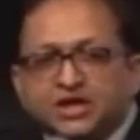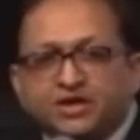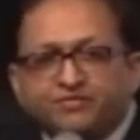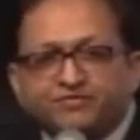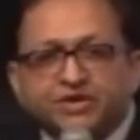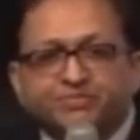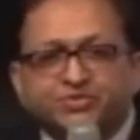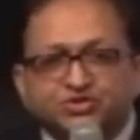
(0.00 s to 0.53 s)

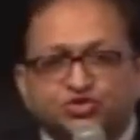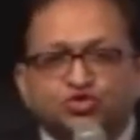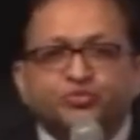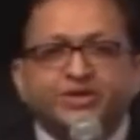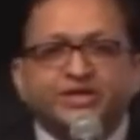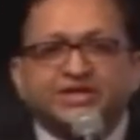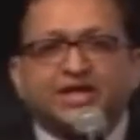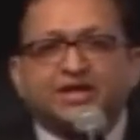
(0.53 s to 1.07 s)
We are
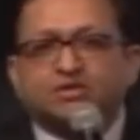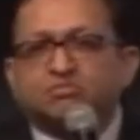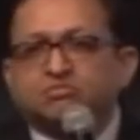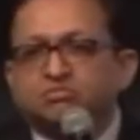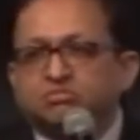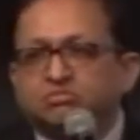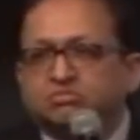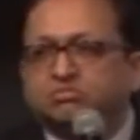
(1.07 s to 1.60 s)
presuming that
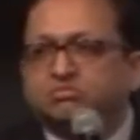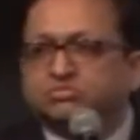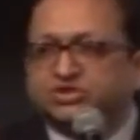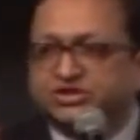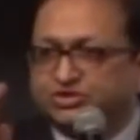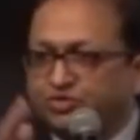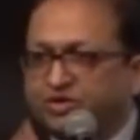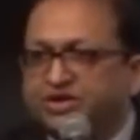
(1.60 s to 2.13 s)

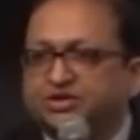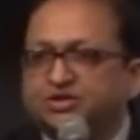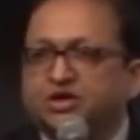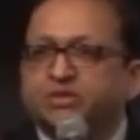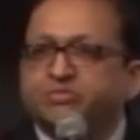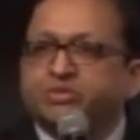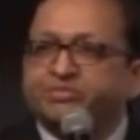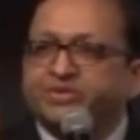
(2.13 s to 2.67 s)
since you are in third
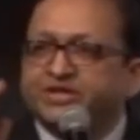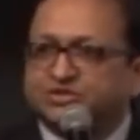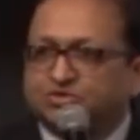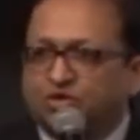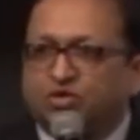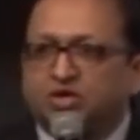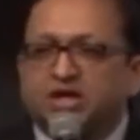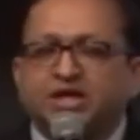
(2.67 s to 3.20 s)
MBBS
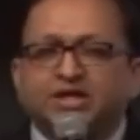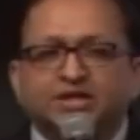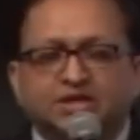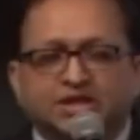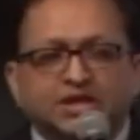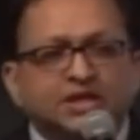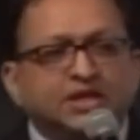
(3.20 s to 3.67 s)
or higher,